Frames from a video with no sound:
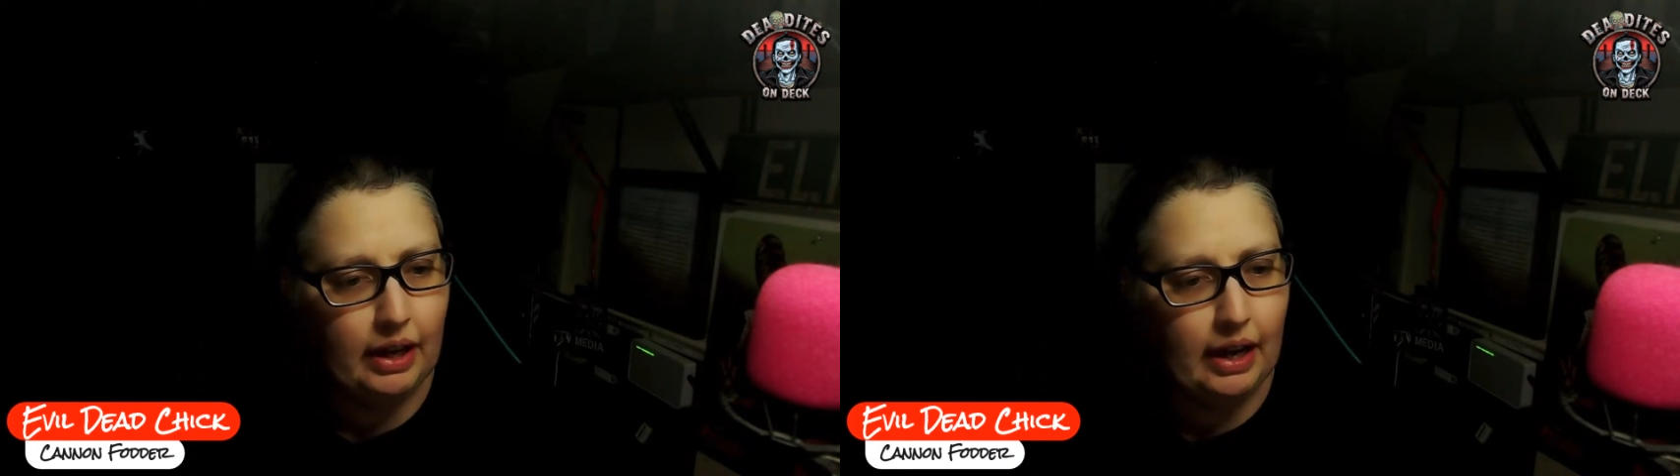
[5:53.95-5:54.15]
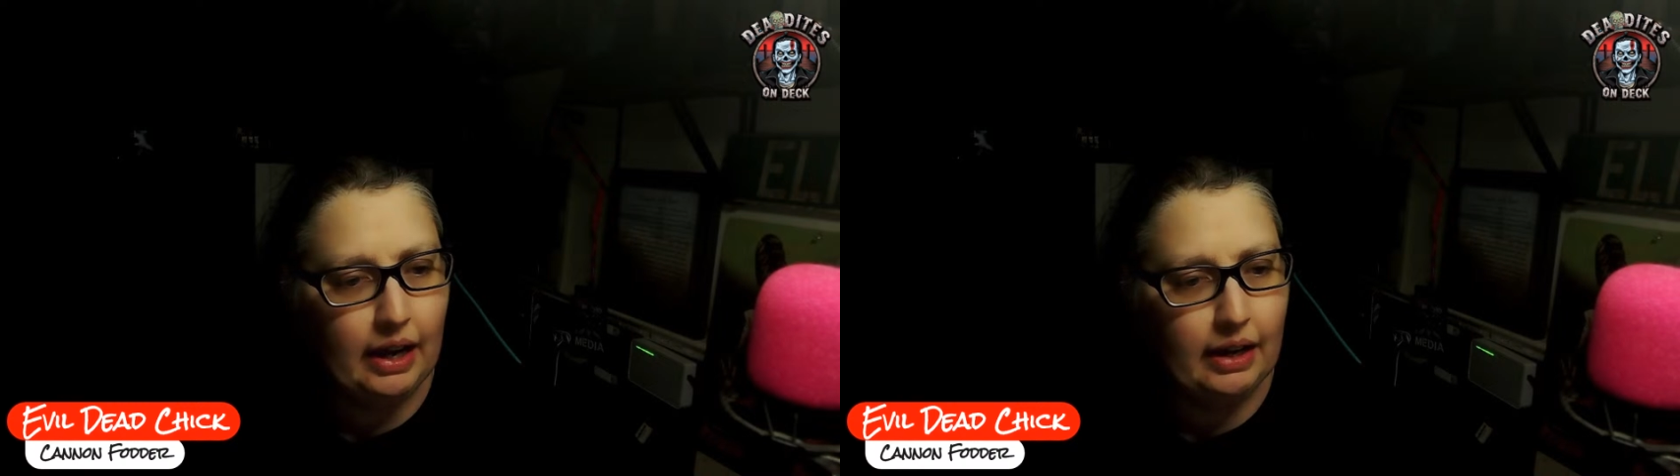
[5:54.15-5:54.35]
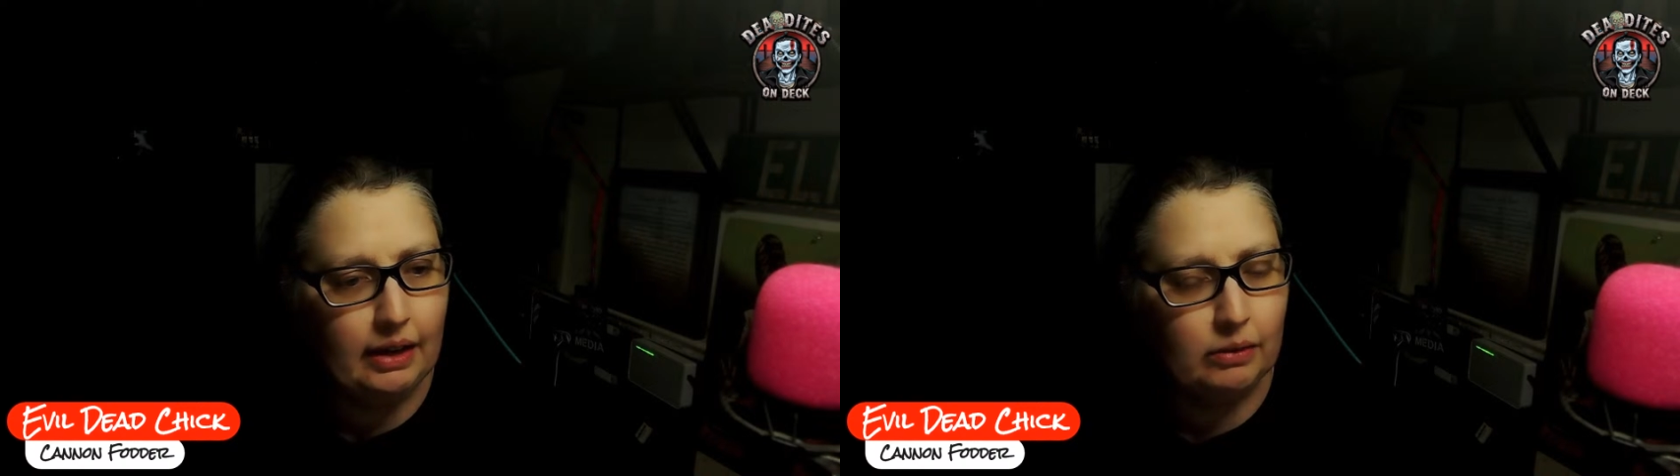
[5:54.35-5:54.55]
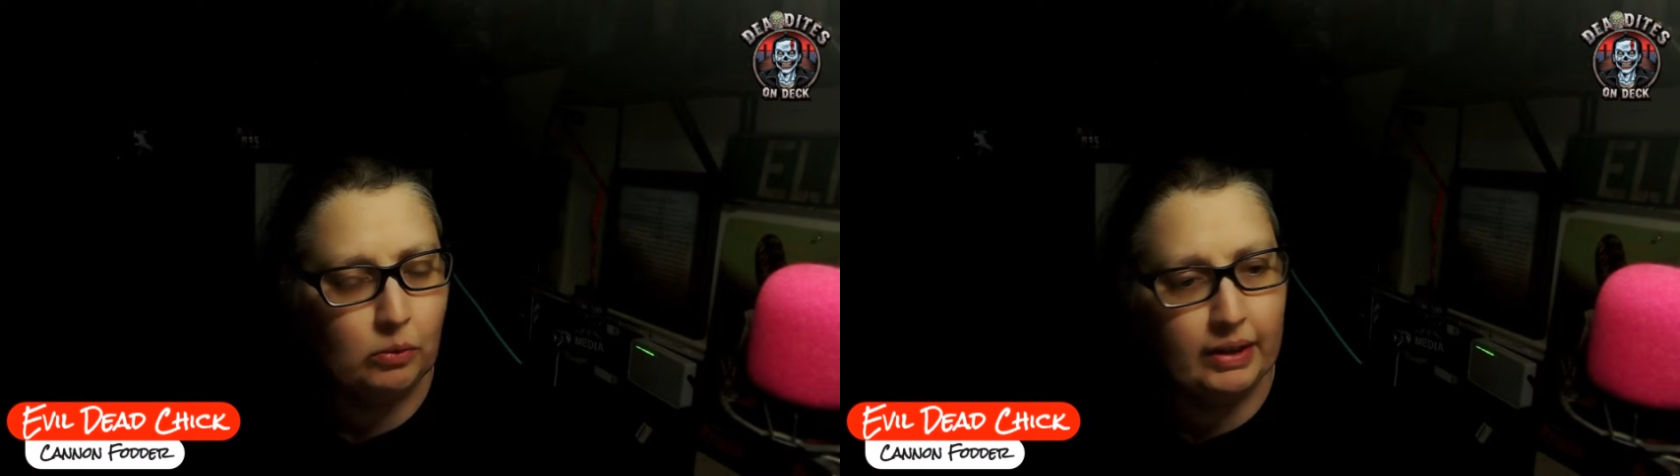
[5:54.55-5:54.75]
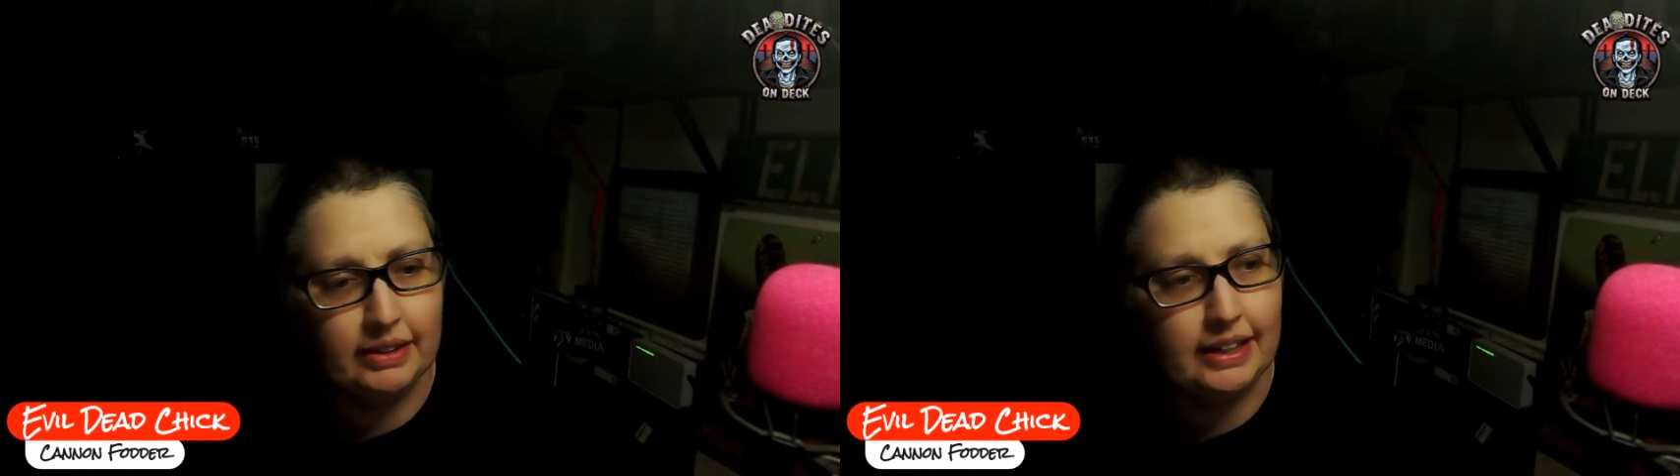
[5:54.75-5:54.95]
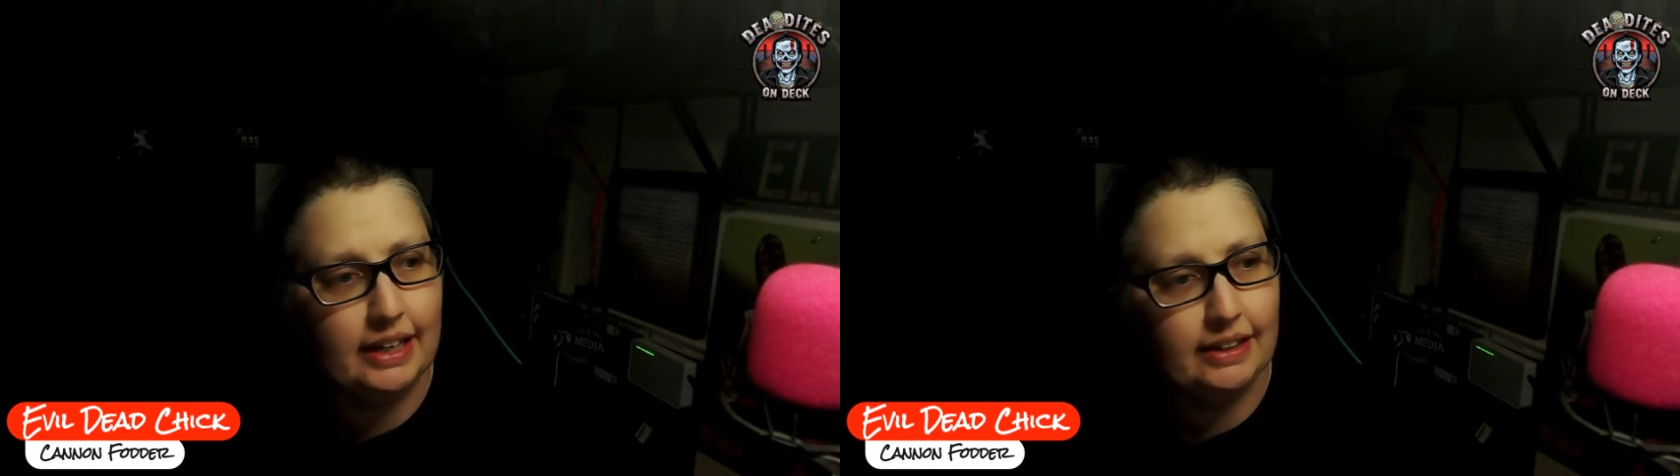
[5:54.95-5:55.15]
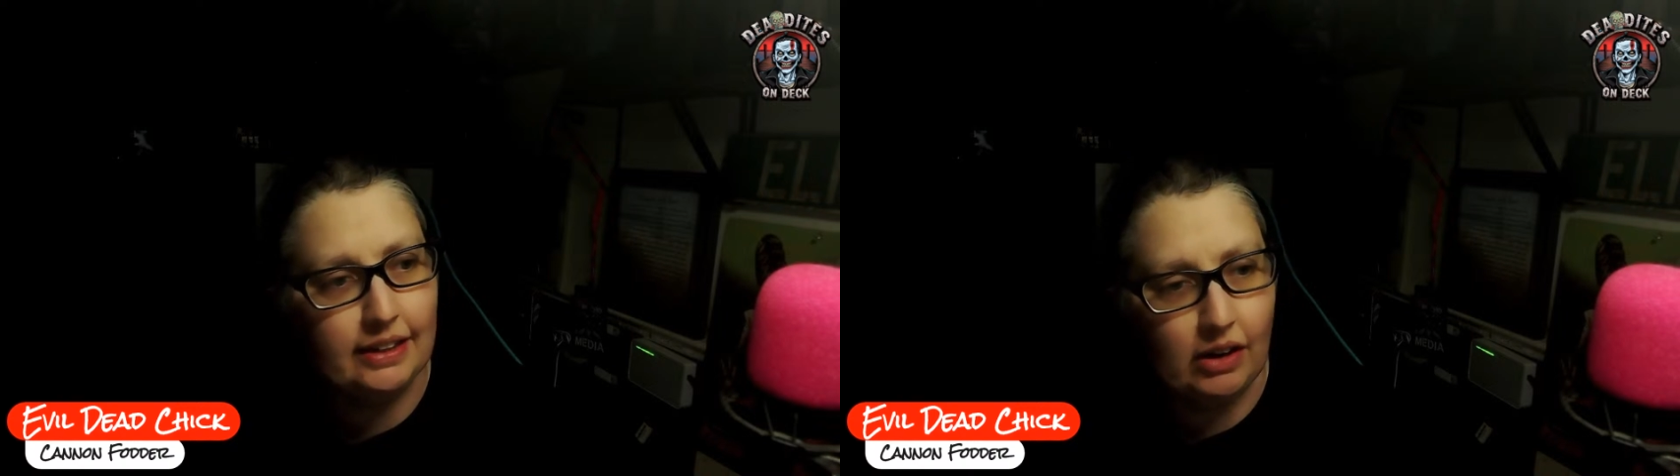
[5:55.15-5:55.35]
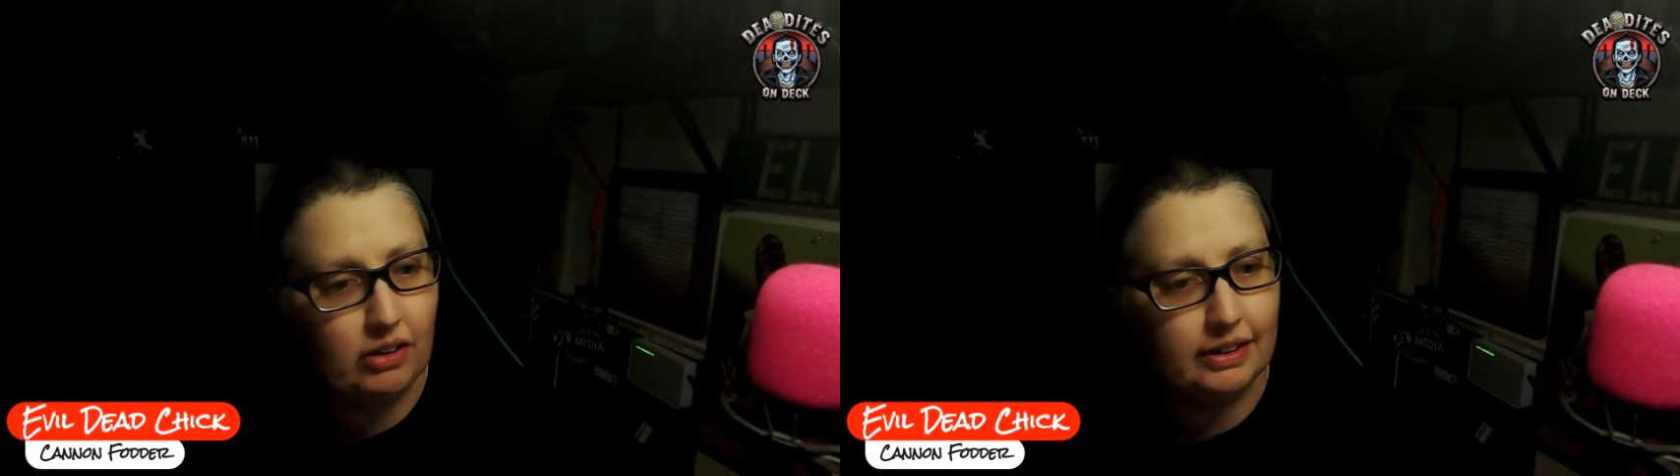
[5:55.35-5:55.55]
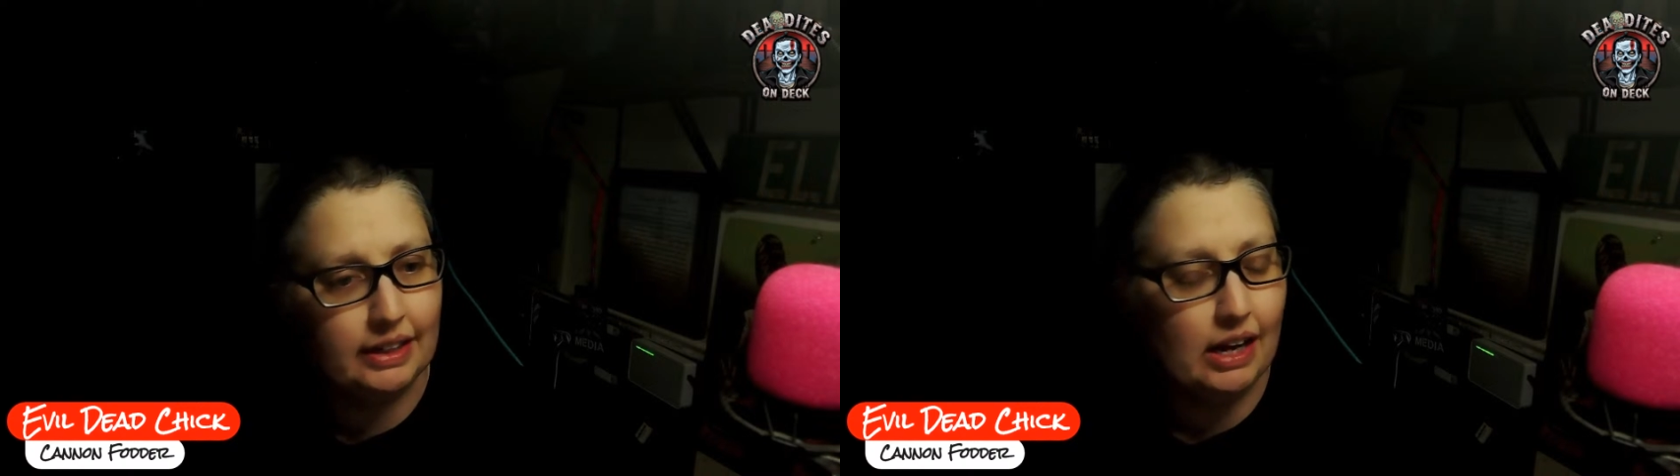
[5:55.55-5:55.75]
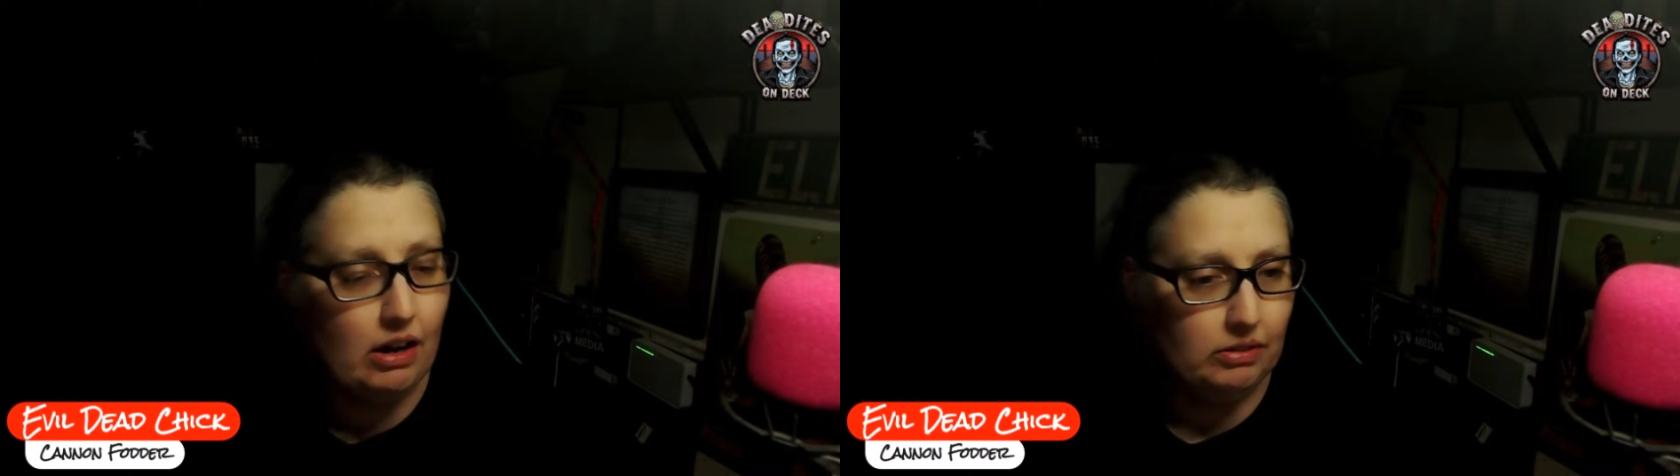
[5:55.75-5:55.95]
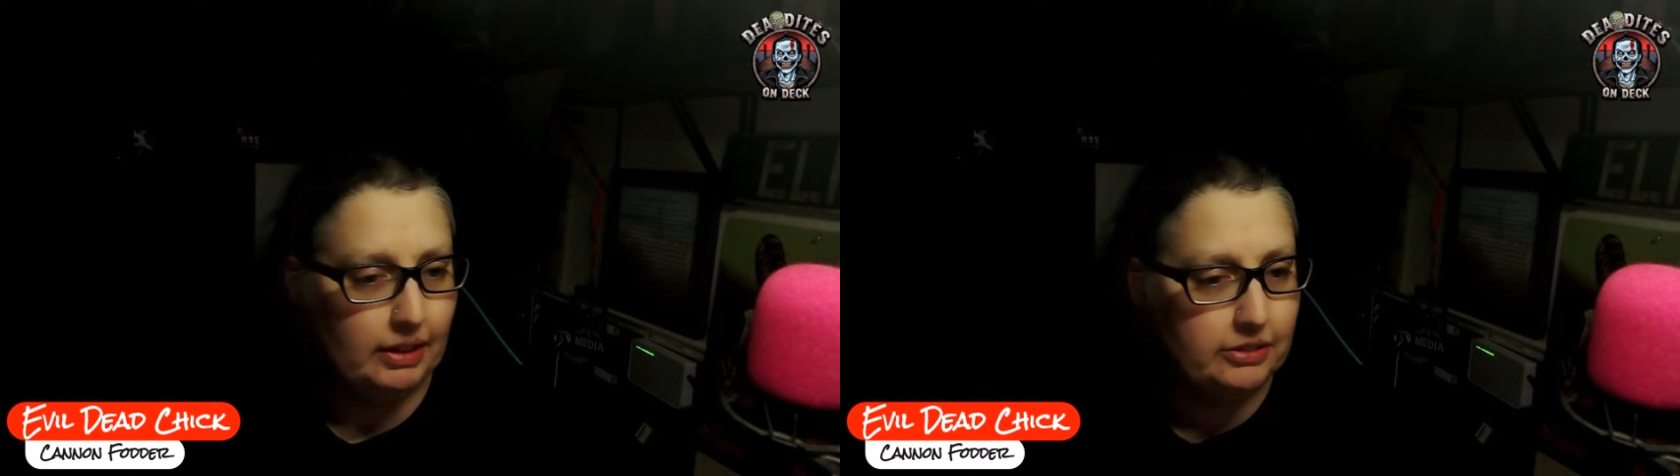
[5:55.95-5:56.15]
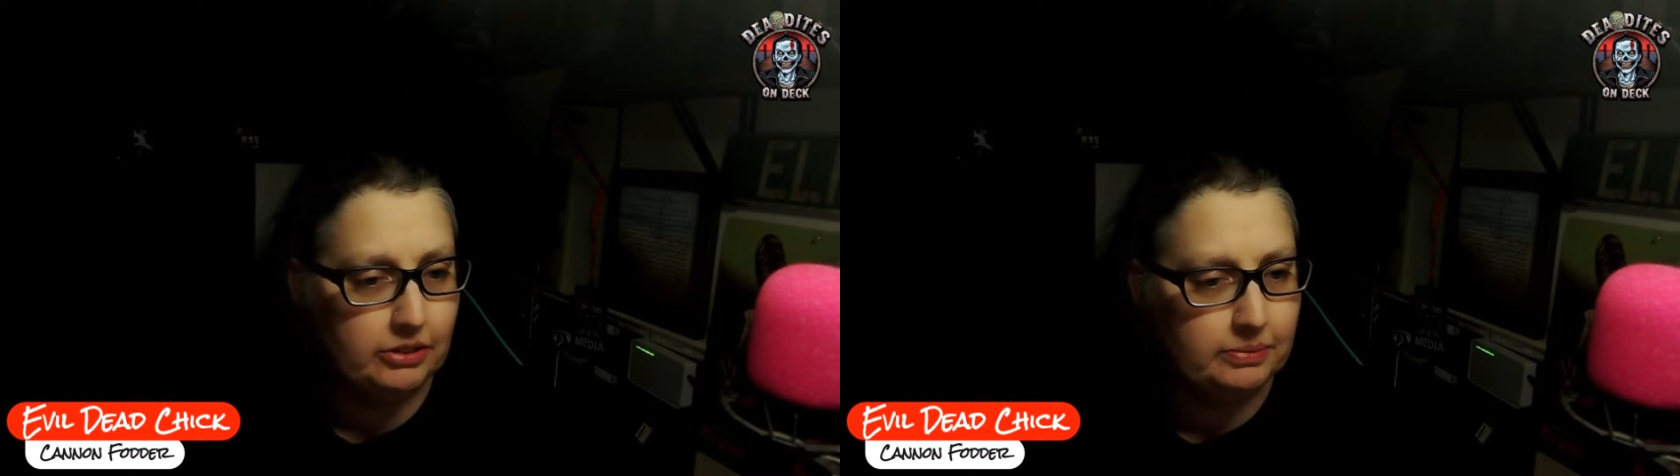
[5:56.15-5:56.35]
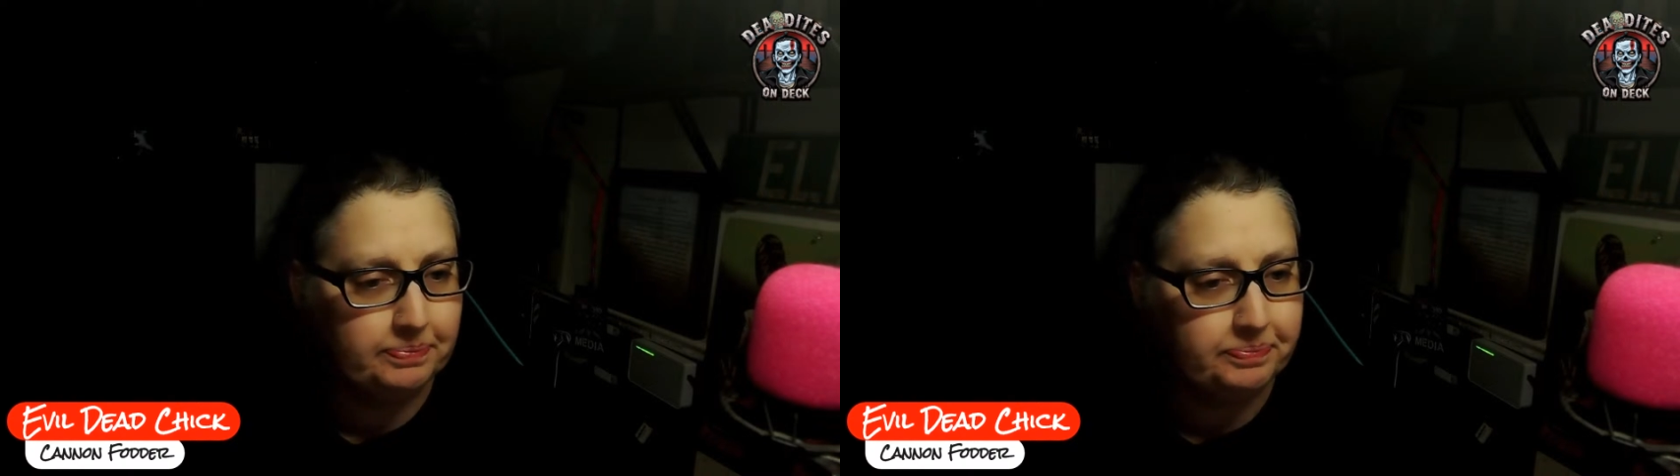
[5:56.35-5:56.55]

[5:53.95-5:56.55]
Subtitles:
wanting to get it on at college.